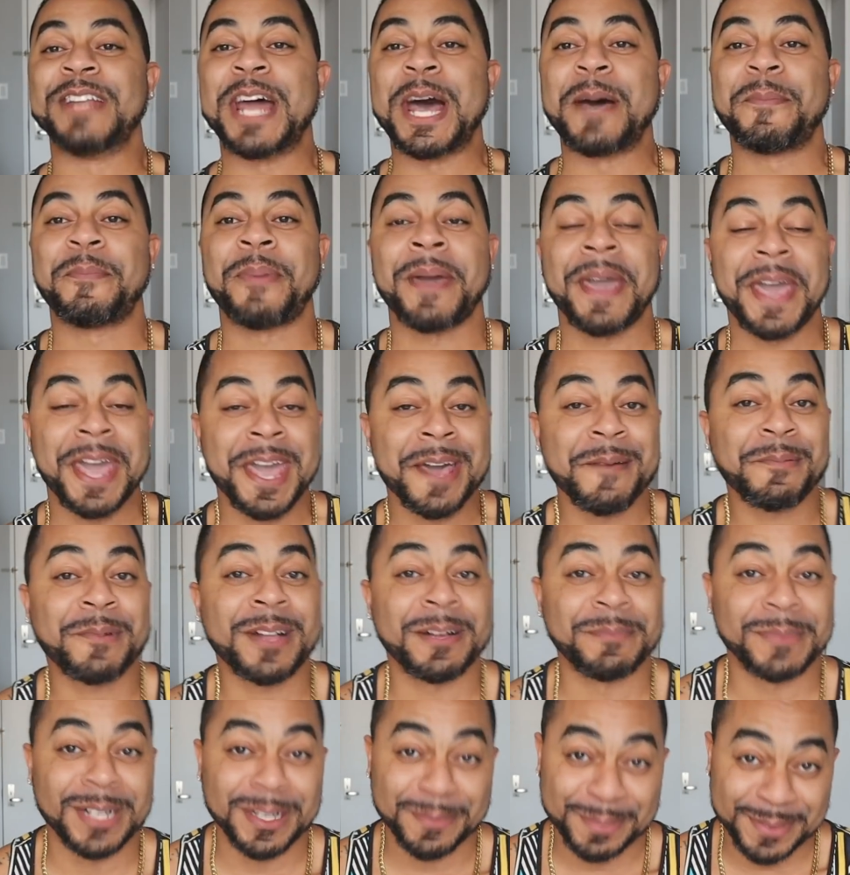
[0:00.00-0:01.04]
now Pam
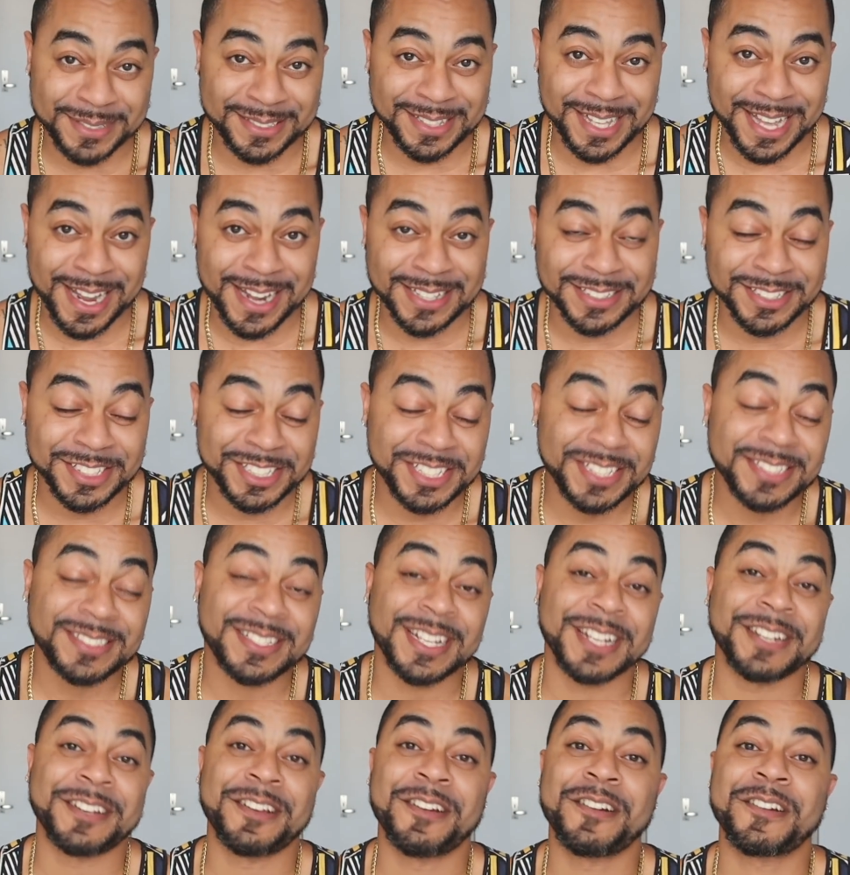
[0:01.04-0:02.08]
come upstairs, and she's
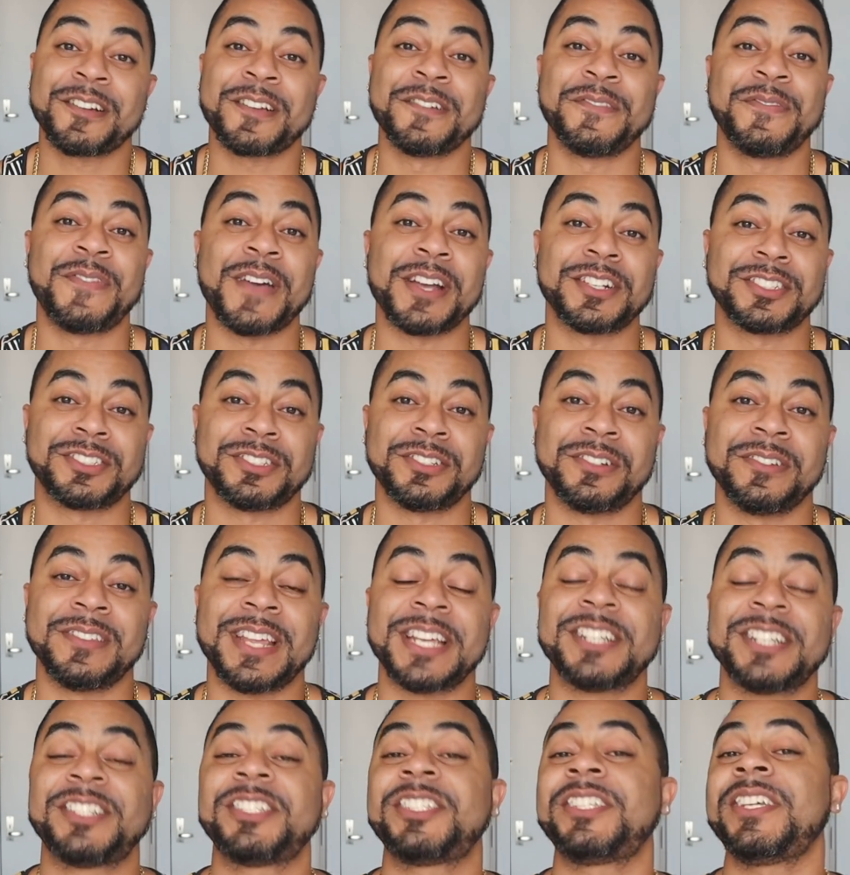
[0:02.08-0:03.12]
saying in her confessional
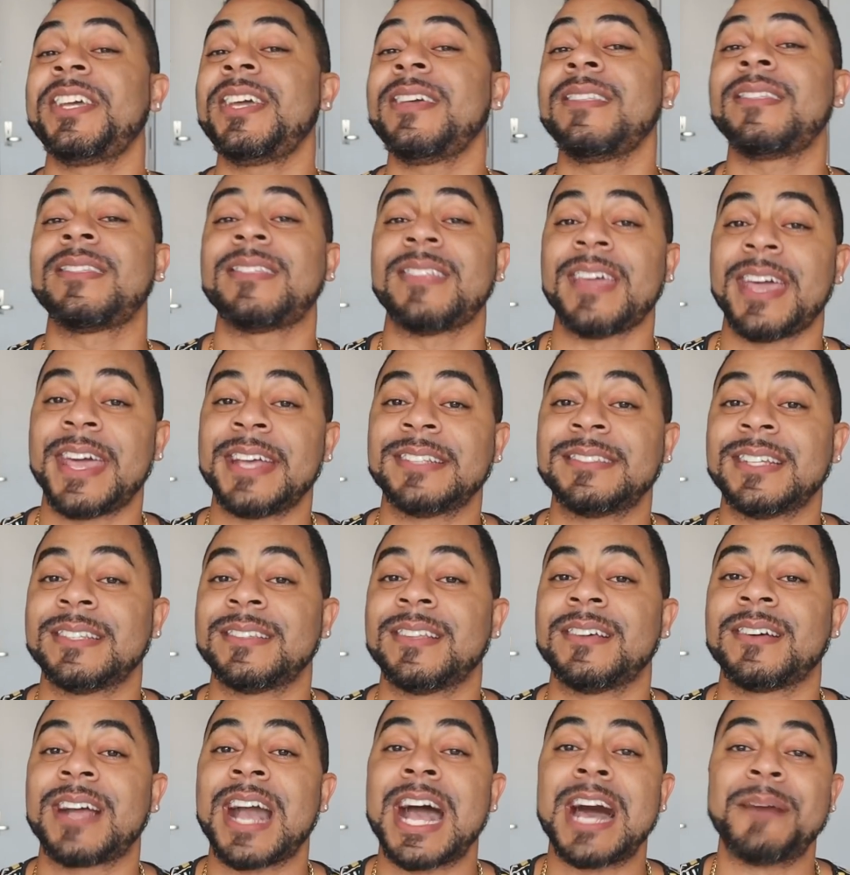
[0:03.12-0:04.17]
that she thinks that
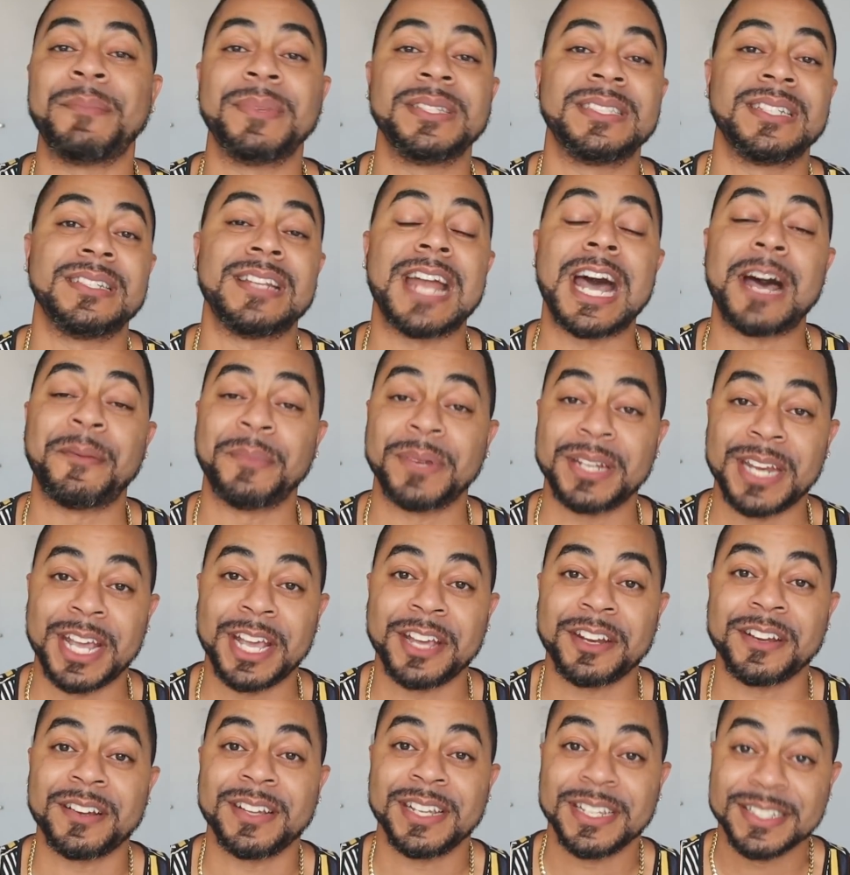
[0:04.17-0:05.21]
the common
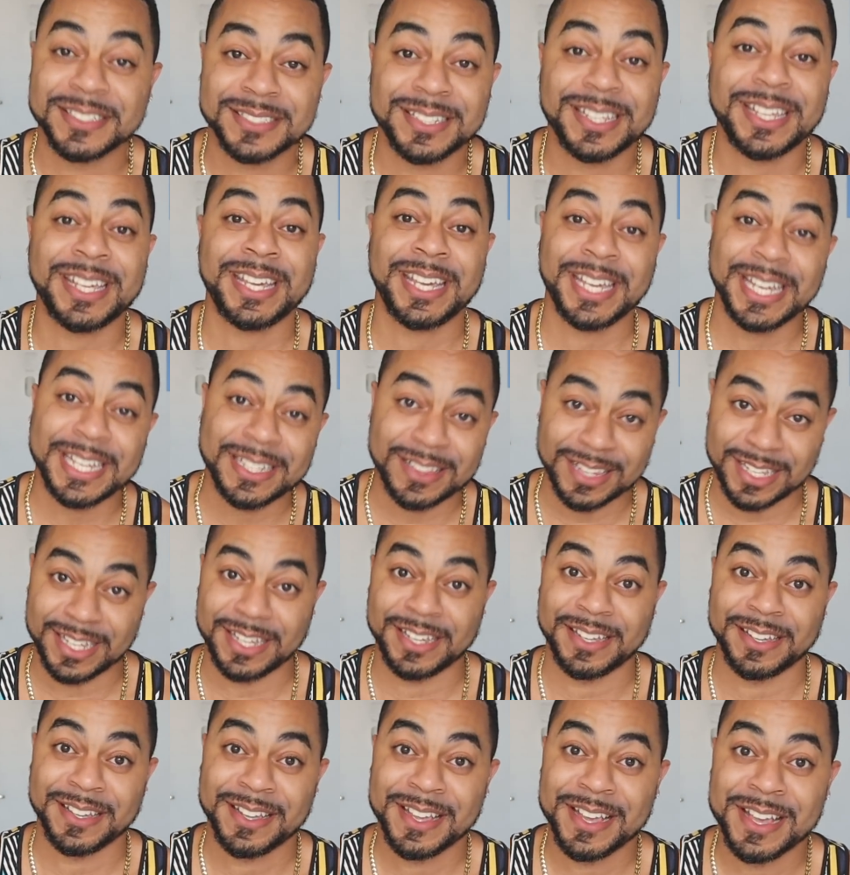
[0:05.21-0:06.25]
denominator is
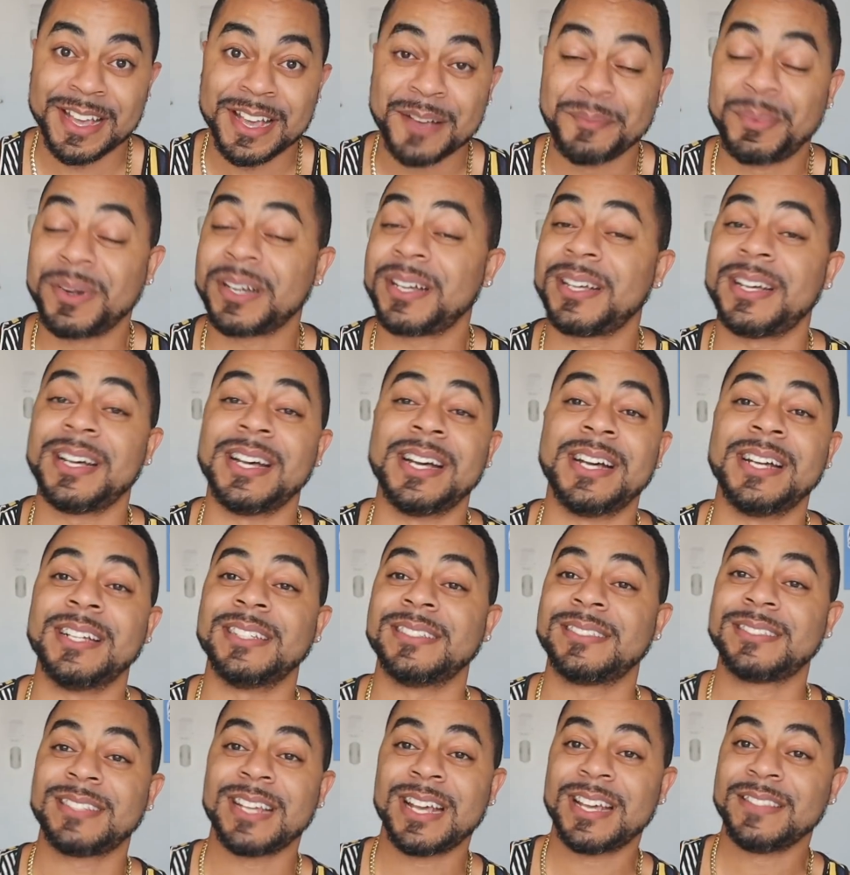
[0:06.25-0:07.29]
Keely,
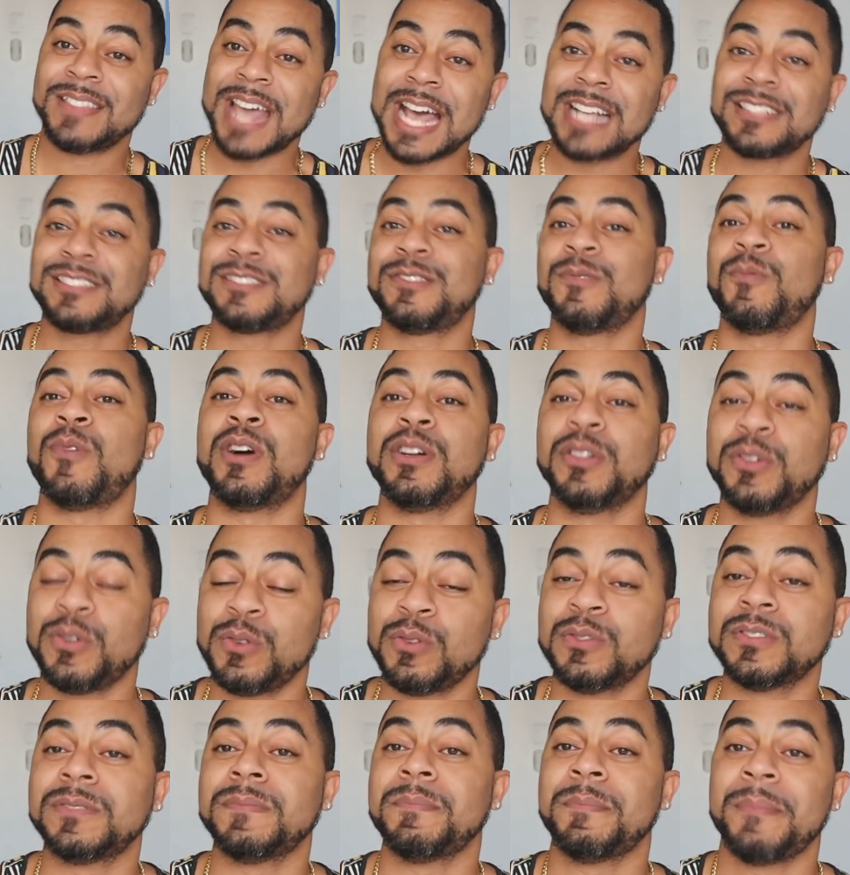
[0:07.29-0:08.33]
because that's the one
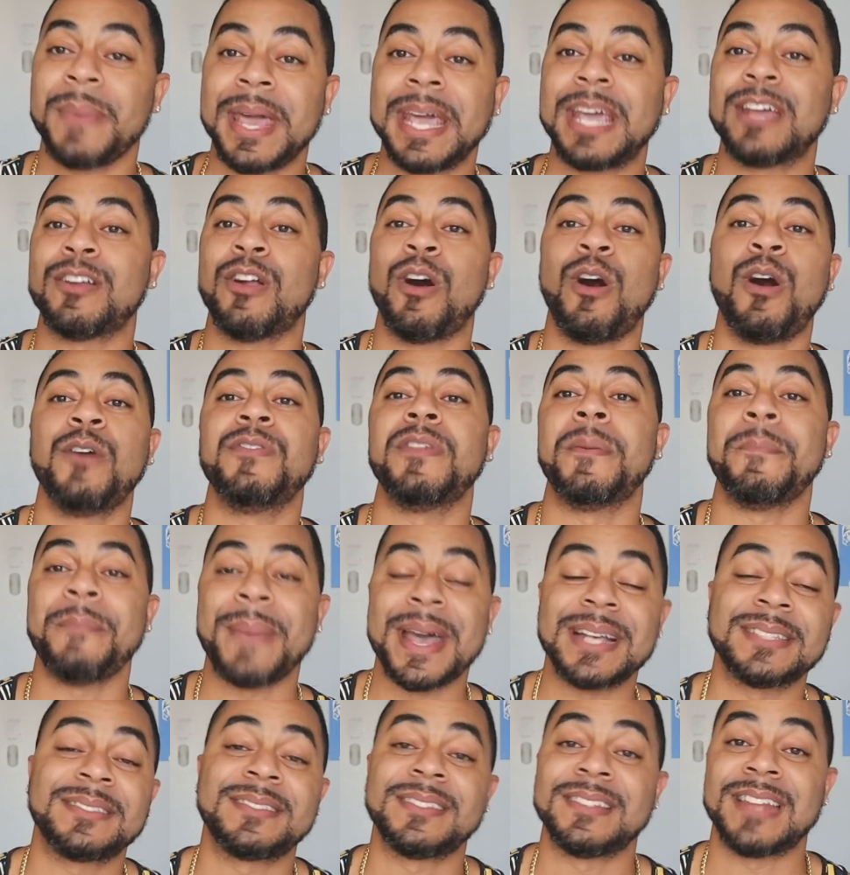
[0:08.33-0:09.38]
who's making all the
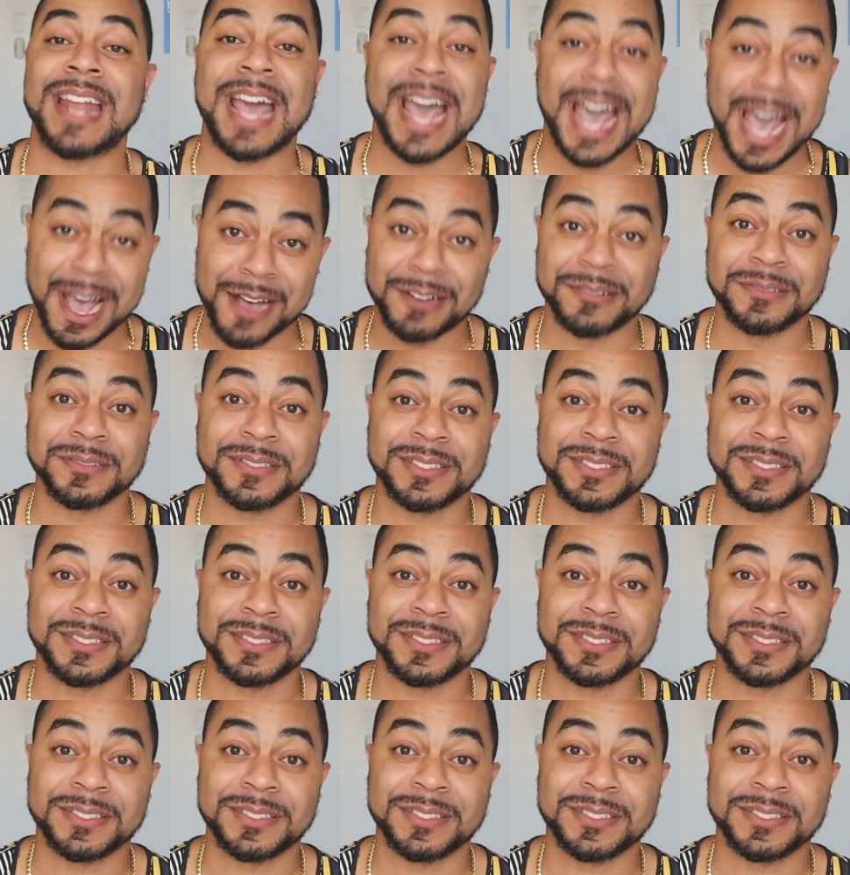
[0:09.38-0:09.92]
mess in the house.